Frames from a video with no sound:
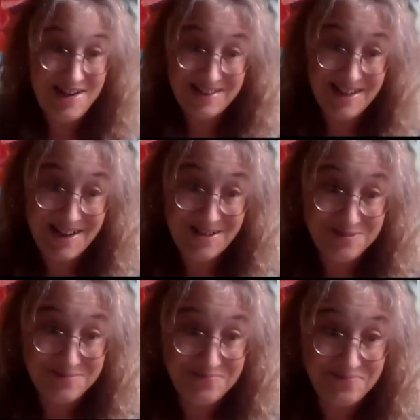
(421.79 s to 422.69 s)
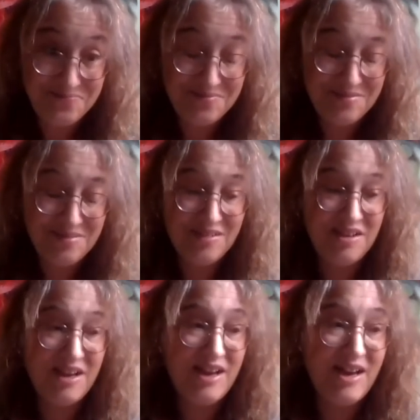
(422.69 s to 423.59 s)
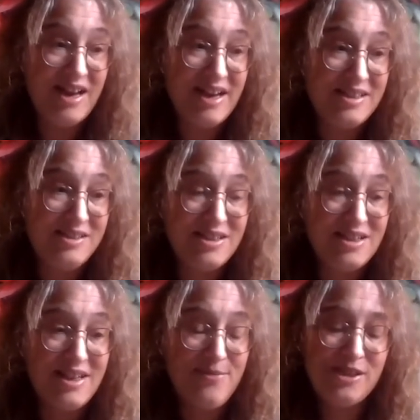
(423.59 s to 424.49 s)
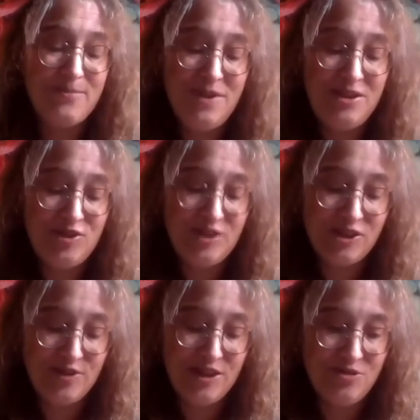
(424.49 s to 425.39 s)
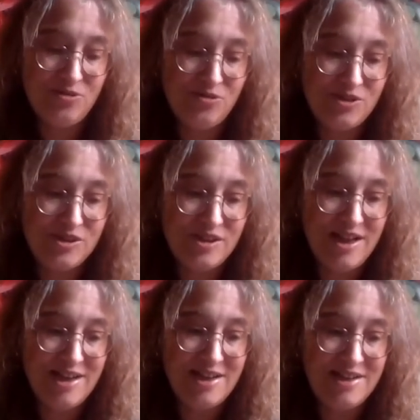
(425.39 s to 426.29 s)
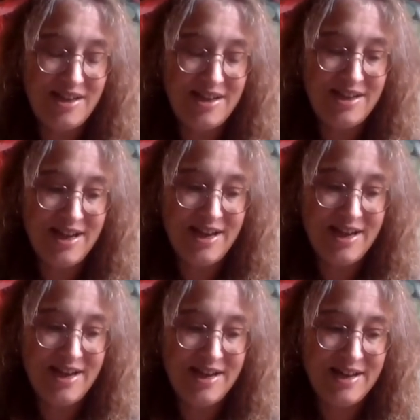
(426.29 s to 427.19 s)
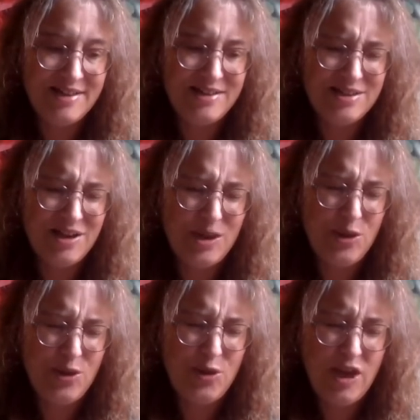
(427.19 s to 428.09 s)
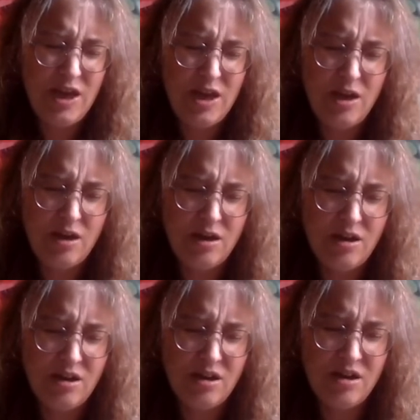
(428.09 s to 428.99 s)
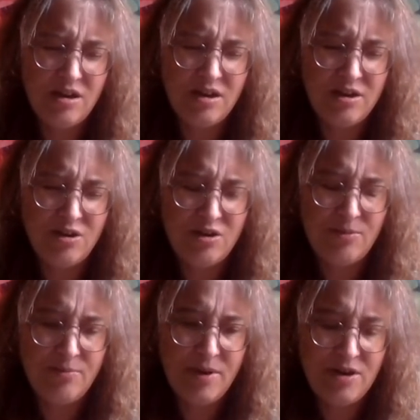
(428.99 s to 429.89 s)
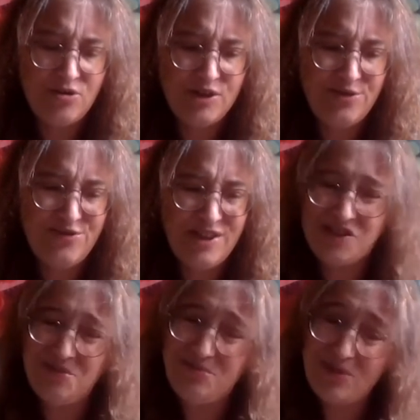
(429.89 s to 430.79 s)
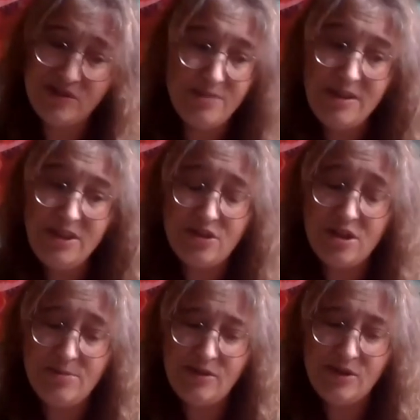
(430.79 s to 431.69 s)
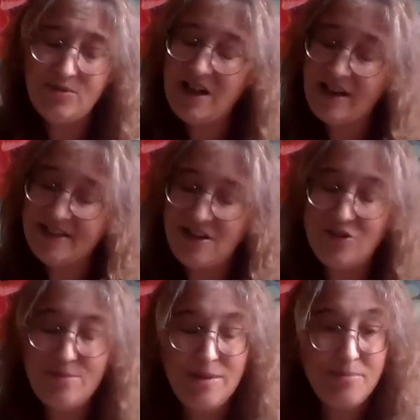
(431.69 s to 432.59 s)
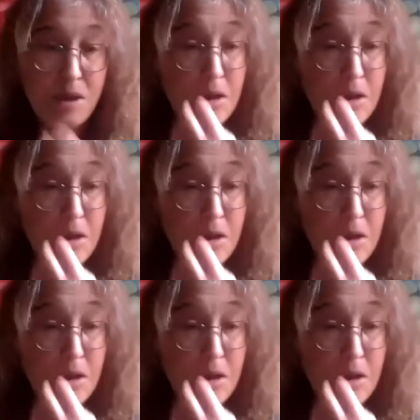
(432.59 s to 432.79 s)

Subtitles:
now. And it was an introductory course, and it had, I think, poetry and fiction, possibly drama as well, I can't remember.